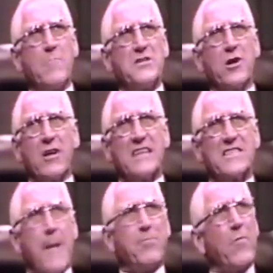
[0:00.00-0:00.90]
but you're going to
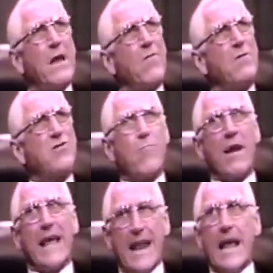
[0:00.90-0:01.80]
stop the railroads from
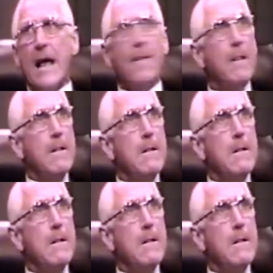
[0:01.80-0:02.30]
running anyhow?